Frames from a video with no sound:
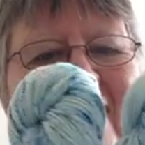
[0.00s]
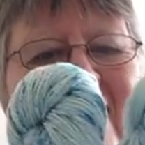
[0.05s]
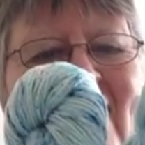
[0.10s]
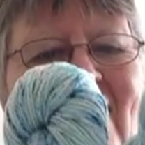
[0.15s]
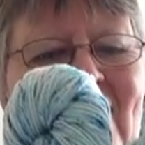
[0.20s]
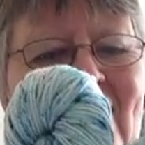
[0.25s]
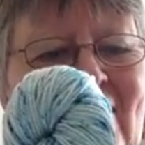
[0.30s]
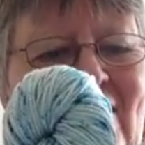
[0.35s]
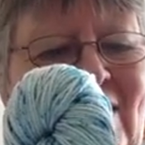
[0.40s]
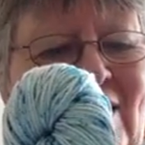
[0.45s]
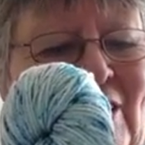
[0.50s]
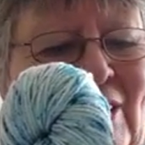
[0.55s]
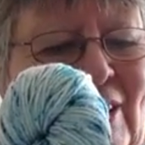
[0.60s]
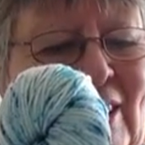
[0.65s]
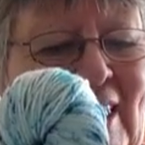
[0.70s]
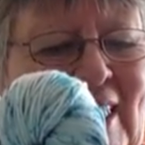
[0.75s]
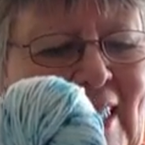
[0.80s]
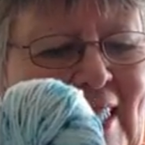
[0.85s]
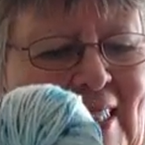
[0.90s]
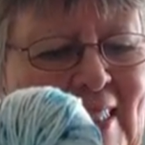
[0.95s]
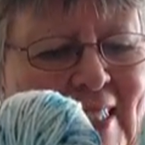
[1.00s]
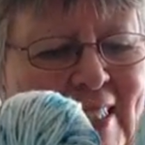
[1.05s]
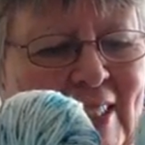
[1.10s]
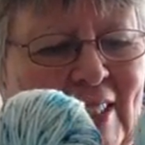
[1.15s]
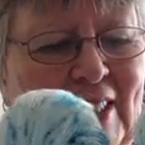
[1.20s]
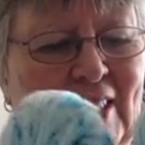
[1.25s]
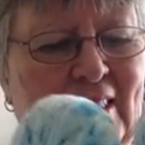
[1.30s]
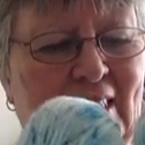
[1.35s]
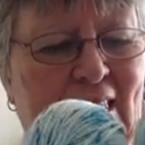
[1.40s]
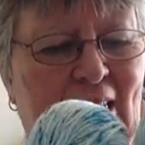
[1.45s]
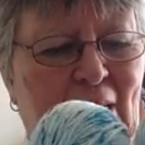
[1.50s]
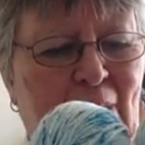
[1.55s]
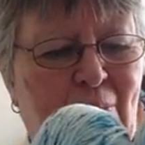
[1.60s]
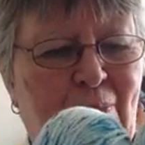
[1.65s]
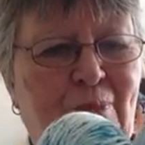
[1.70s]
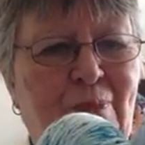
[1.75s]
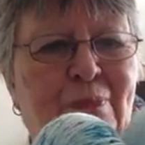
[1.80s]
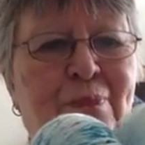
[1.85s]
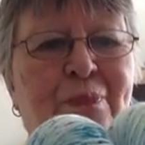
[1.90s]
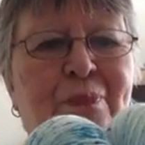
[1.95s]
Oh, truly Easter
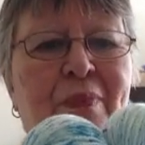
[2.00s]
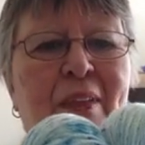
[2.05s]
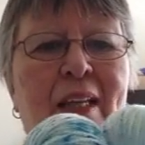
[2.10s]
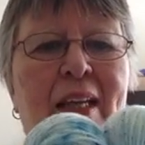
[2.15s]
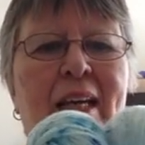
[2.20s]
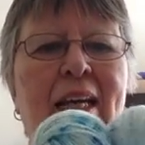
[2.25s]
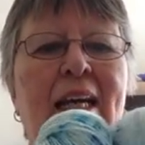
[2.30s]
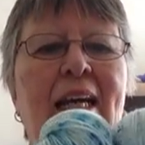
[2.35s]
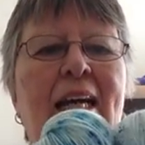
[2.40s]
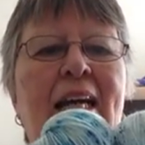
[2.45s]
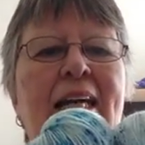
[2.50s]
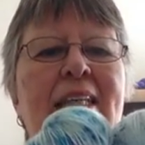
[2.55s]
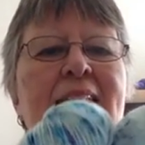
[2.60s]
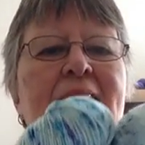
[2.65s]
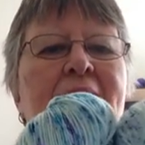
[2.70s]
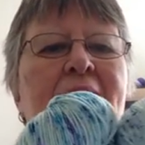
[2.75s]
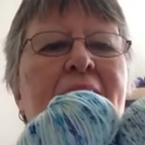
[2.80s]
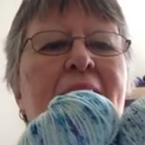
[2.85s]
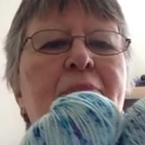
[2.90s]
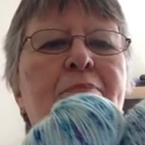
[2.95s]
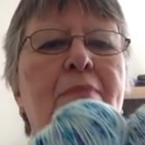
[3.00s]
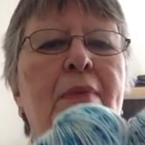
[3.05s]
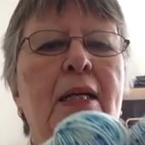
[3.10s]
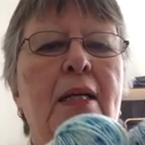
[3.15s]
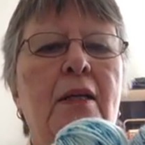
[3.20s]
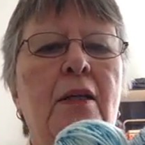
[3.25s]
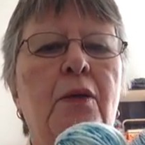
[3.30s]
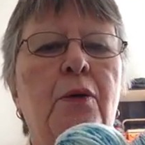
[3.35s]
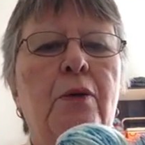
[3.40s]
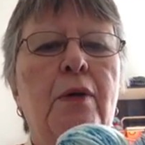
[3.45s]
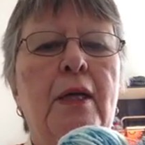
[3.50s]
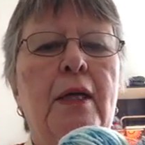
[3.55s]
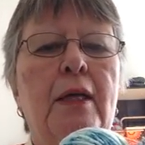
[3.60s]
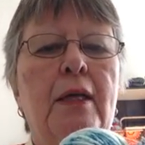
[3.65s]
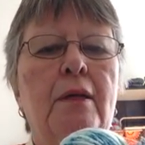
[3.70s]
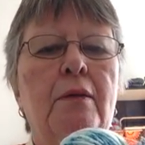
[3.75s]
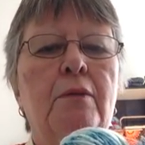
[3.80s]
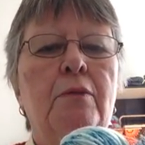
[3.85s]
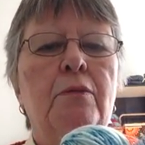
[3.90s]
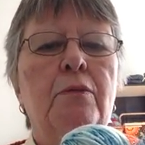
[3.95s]
type. It's like a mint
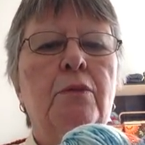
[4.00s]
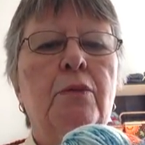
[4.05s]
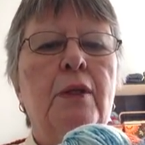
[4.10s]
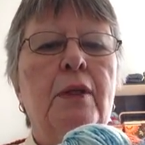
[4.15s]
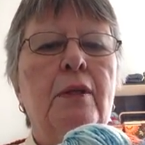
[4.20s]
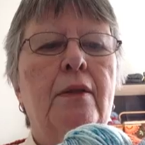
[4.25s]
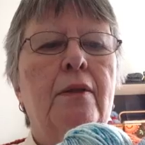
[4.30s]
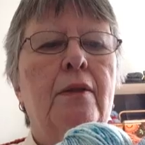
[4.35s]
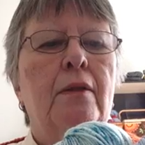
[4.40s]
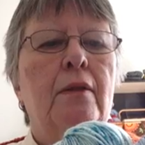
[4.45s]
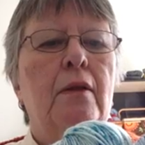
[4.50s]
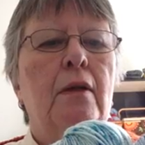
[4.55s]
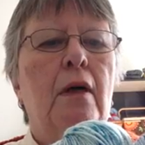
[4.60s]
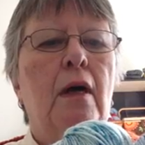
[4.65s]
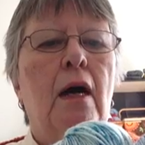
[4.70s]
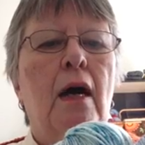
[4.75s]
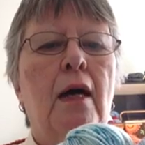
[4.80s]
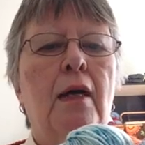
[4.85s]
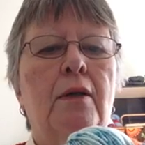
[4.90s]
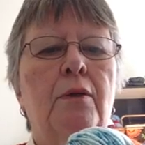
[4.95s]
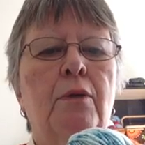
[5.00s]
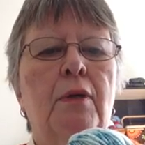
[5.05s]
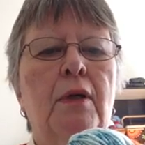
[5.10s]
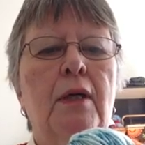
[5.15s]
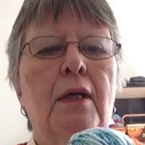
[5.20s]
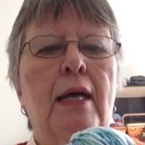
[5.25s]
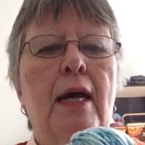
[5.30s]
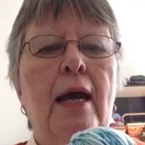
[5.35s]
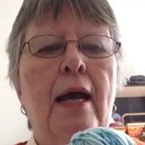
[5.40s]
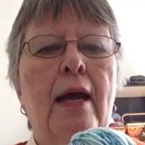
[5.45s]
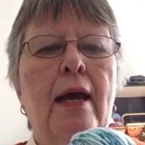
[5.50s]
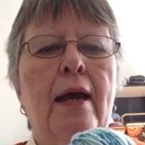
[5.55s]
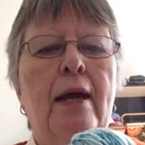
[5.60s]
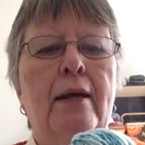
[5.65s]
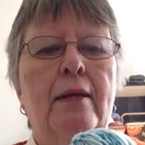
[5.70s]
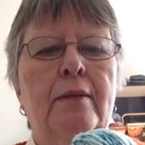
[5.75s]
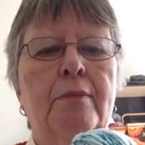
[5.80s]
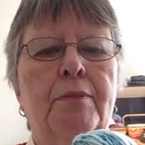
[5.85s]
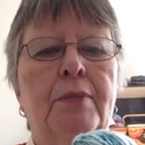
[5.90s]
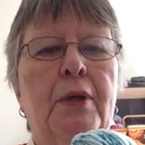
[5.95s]
green with aqua
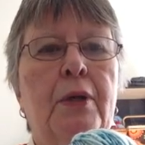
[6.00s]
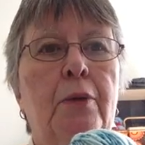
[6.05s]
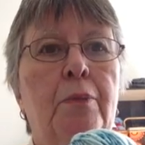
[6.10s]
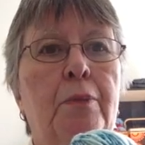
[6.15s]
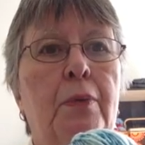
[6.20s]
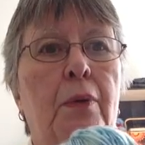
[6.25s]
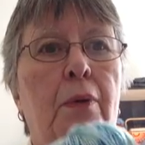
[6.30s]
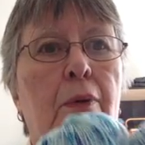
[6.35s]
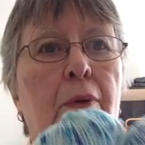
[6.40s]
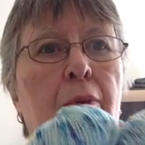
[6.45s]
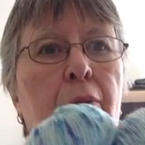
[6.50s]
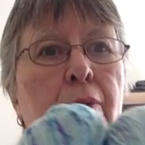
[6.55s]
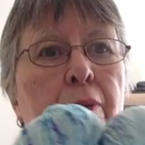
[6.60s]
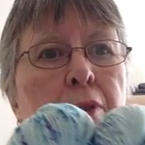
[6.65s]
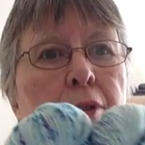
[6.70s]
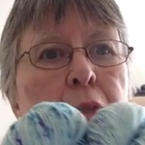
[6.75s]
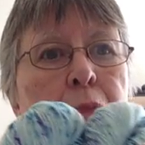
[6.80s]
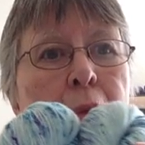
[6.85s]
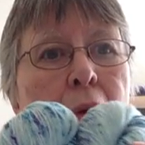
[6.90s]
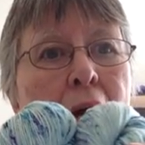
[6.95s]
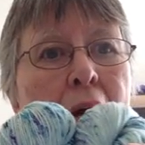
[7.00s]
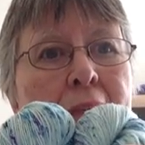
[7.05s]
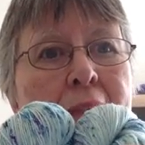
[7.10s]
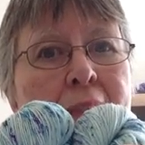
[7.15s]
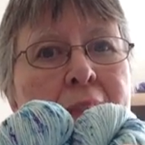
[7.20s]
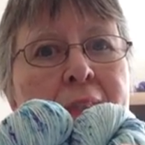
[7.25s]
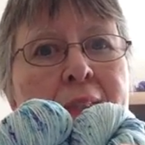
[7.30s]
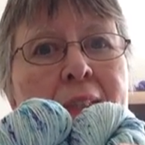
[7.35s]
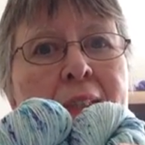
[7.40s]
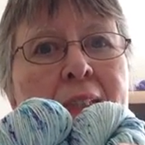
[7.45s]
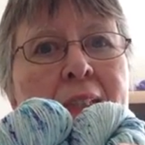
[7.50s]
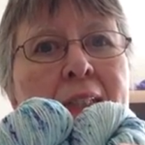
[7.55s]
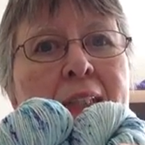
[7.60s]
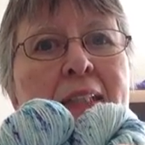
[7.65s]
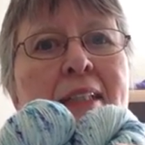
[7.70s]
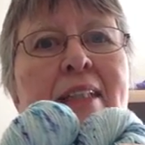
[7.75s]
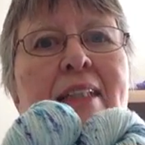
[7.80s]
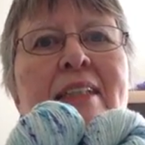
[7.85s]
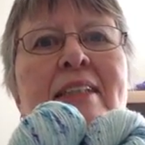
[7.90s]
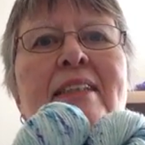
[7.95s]
and purple spots.
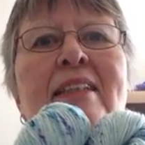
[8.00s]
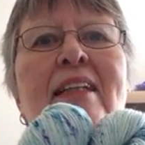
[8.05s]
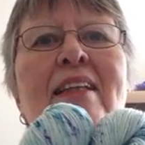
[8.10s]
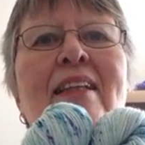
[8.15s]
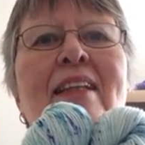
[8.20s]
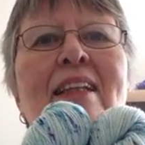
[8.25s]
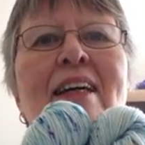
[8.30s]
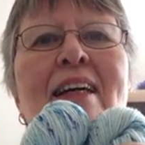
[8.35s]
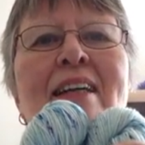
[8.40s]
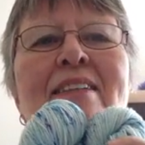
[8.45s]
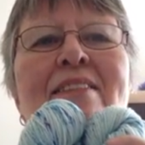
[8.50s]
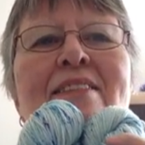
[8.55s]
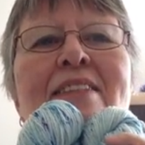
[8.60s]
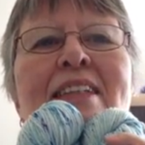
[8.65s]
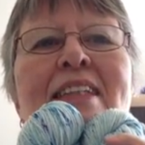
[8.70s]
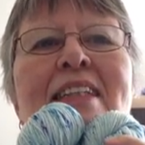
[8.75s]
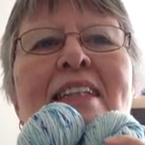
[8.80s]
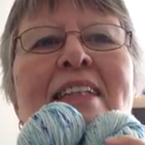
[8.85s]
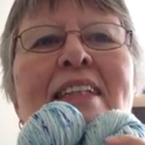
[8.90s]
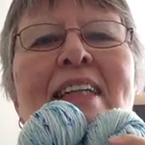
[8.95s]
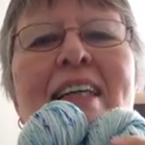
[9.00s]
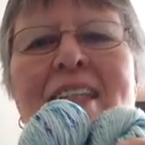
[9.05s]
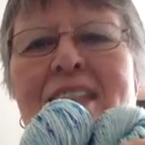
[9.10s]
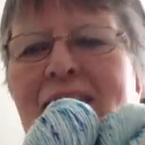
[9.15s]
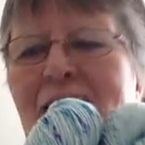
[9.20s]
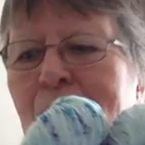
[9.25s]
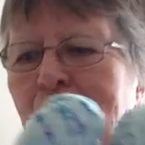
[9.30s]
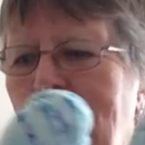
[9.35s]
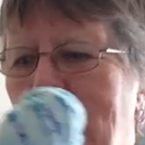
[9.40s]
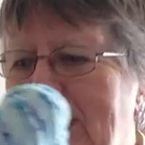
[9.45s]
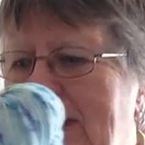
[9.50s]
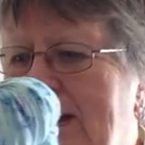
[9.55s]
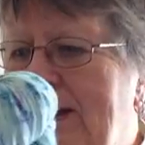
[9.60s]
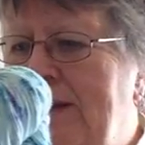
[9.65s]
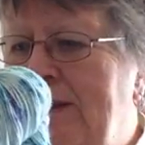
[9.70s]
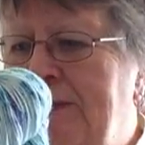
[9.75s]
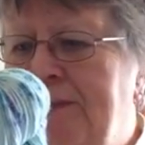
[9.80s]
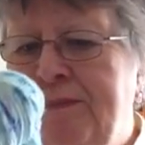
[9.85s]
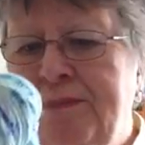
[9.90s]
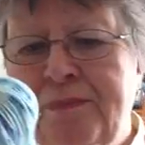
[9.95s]
It's lovely and I adore it.
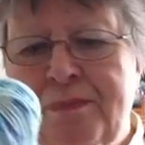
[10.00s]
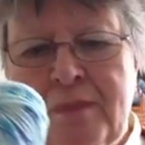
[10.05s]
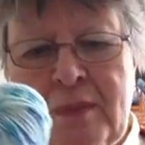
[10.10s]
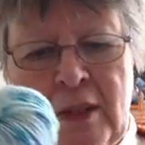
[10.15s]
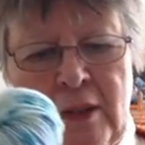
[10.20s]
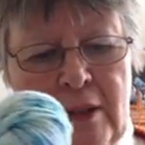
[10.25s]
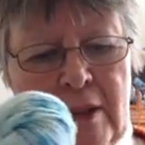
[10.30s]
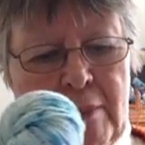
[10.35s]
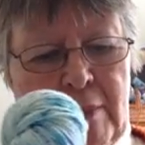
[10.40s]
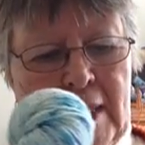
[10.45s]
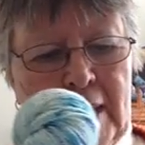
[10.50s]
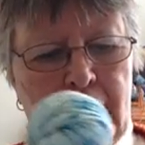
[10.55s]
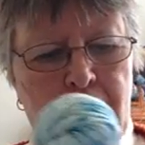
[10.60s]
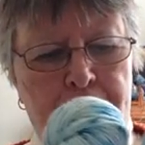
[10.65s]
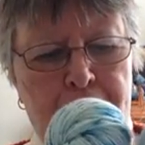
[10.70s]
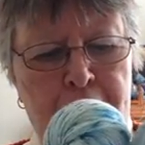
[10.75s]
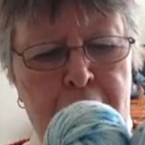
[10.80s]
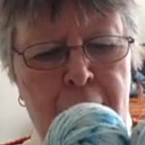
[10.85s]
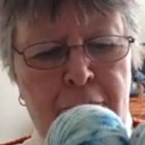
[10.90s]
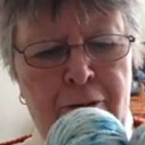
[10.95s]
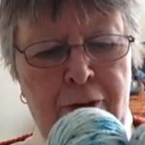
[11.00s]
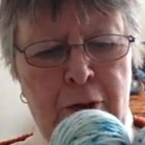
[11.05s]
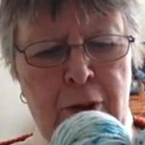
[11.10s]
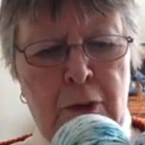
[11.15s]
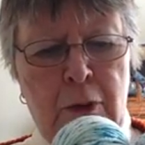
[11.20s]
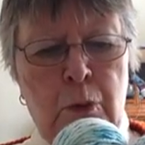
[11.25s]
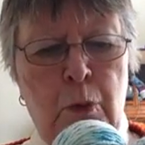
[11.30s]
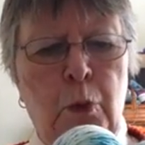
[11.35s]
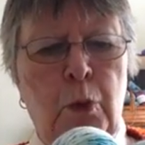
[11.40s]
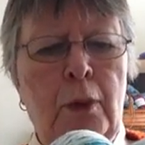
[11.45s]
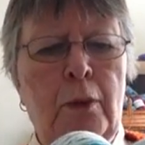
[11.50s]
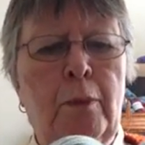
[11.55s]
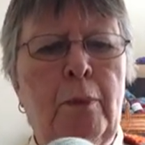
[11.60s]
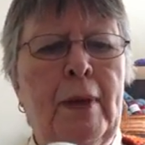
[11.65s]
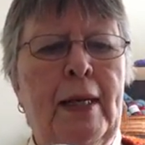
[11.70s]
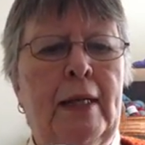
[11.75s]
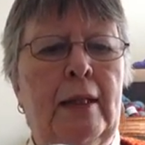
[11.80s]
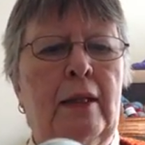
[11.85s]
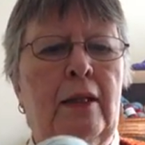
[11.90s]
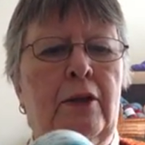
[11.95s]
Going to make a beautiful Wool
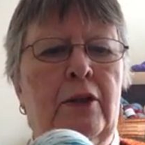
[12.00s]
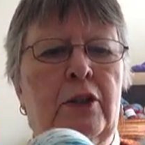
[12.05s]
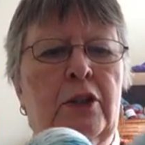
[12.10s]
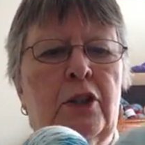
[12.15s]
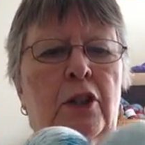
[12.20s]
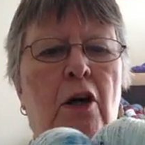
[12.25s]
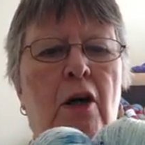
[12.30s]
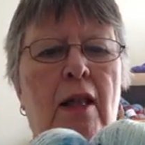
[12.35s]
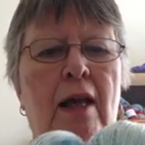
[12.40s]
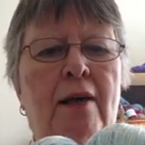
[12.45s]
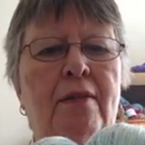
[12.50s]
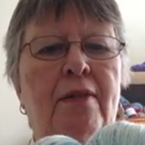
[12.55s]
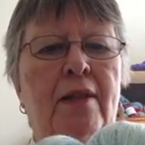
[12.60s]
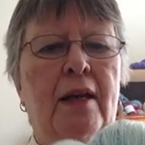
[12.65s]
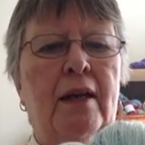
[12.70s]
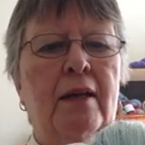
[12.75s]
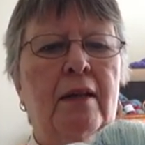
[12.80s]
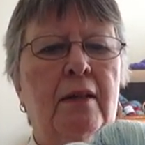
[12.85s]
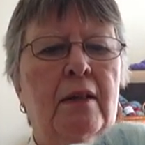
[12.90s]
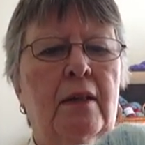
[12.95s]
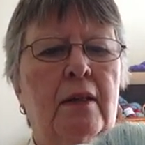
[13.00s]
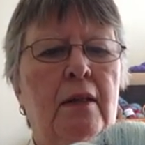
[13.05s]
Peddler shawl, I think.